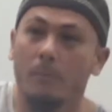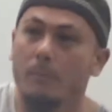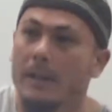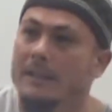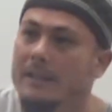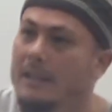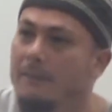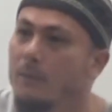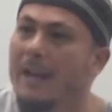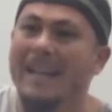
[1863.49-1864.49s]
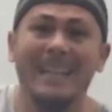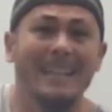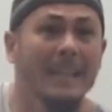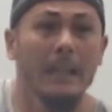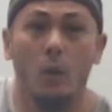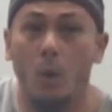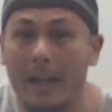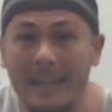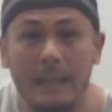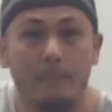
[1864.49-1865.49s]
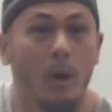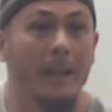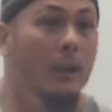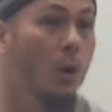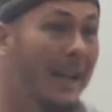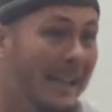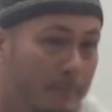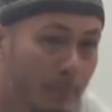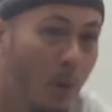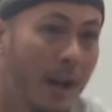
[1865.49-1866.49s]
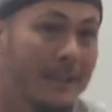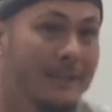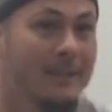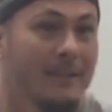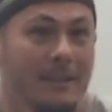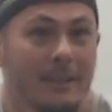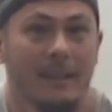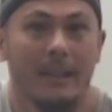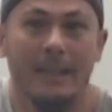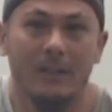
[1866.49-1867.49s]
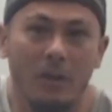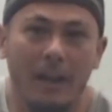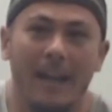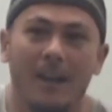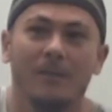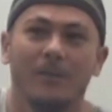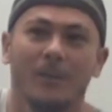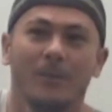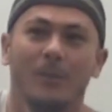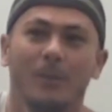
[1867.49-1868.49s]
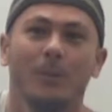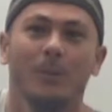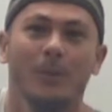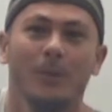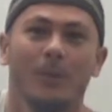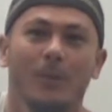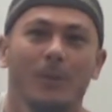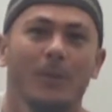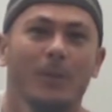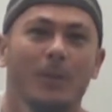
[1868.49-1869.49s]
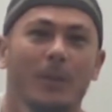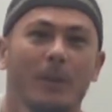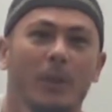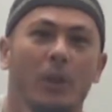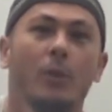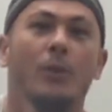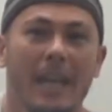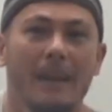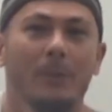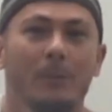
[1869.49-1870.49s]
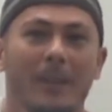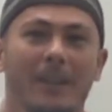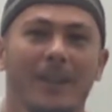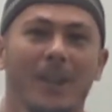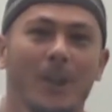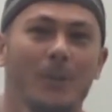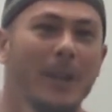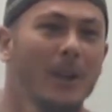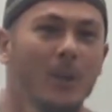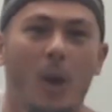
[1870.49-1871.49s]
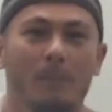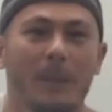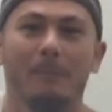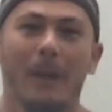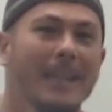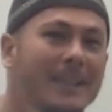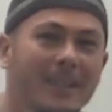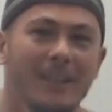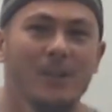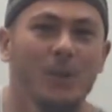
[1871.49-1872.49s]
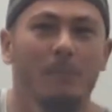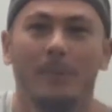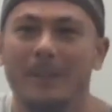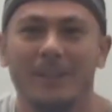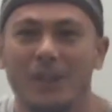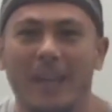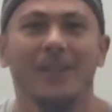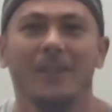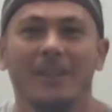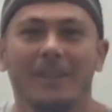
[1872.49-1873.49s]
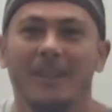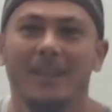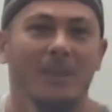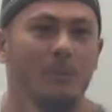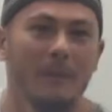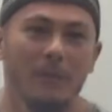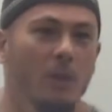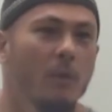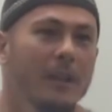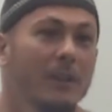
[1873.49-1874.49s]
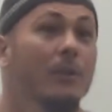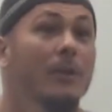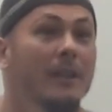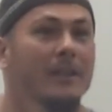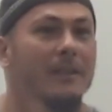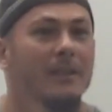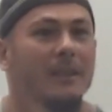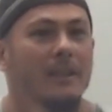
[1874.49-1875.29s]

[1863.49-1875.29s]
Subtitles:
compromise this deen for anything or anybody or any price. It's not ours to tamper with. We don't copy and paste it and chop it and change it. We have no right to do this.